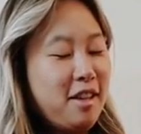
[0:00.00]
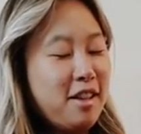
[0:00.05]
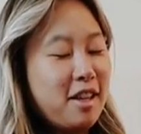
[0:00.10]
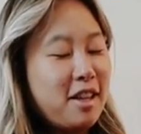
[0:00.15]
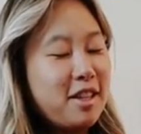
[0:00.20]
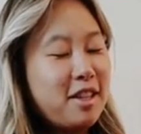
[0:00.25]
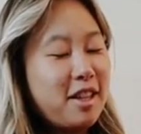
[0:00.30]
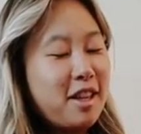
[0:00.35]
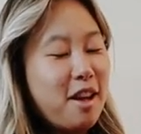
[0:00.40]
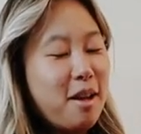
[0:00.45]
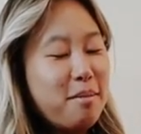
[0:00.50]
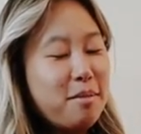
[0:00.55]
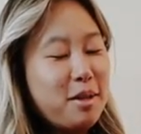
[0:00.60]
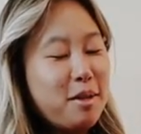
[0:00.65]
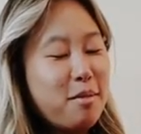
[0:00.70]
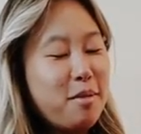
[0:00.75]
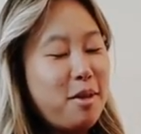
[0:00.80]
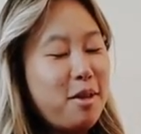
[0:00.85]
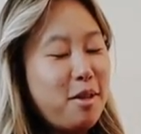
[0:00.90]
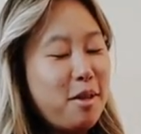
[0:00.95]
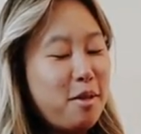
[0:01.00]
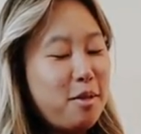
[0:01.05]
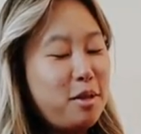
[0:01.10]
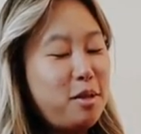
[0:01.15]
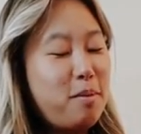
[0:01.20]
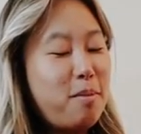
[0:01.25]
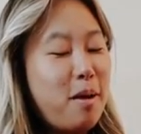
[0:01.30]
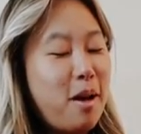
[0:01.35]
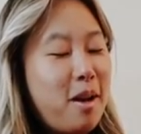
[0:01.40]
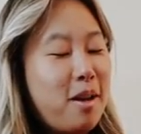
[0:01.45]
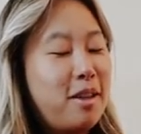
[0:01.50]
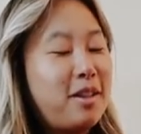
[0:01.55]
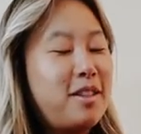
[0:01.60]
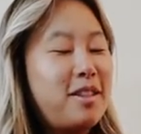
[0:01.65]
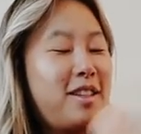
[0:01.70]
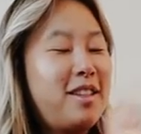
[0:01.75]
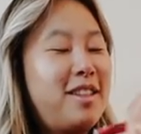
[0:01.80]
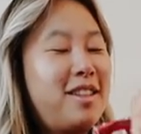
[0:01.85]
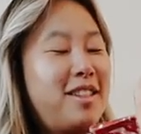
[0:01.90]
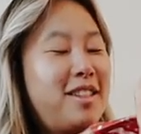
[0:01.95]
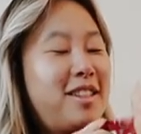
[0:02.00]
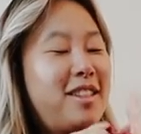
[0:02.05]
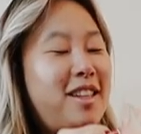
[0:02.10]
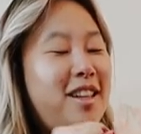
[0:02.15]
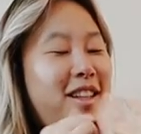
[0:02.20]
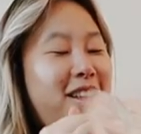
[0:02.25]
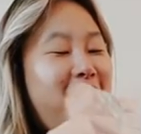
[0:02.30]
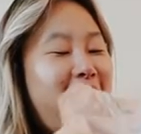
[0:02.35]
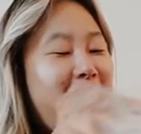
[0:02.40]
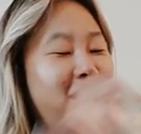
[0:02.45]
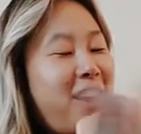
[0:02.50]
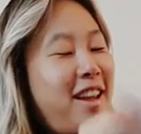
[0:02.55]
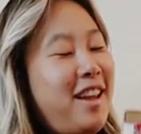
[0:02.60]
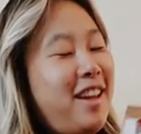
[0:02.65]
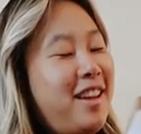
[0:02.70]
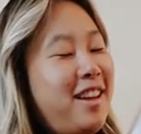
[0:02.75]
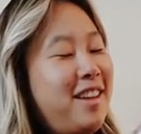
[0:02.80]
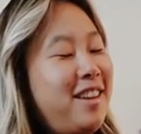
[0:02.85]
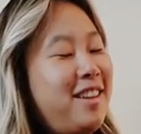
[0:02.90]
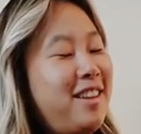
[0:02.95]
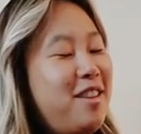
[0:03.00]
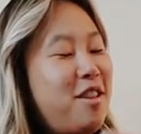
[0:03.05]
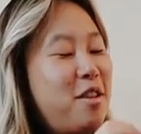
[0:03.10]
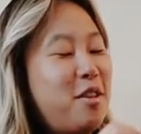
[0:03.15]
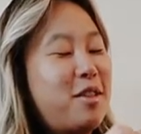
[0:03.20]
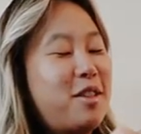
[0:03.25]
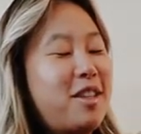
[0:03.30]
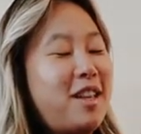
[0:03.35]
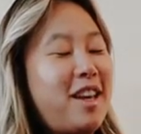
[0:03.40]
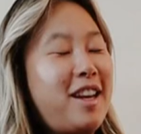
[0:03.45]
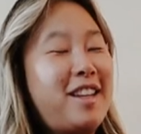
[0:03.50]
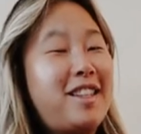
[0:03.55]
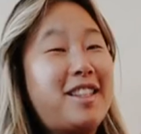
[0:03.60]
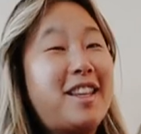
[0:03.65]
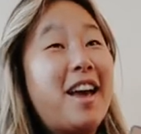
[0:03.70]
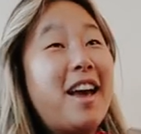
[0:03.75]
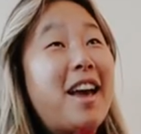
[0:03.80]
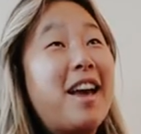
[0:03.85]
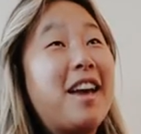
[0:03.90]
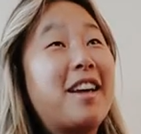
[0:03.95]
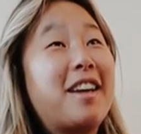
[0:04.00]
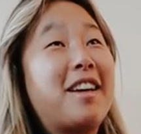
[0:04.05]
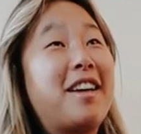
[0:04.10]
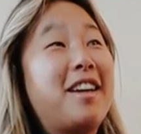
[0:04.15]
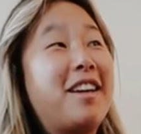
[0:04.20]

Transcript: Cause it comes in one of those boxes that like looks like tech.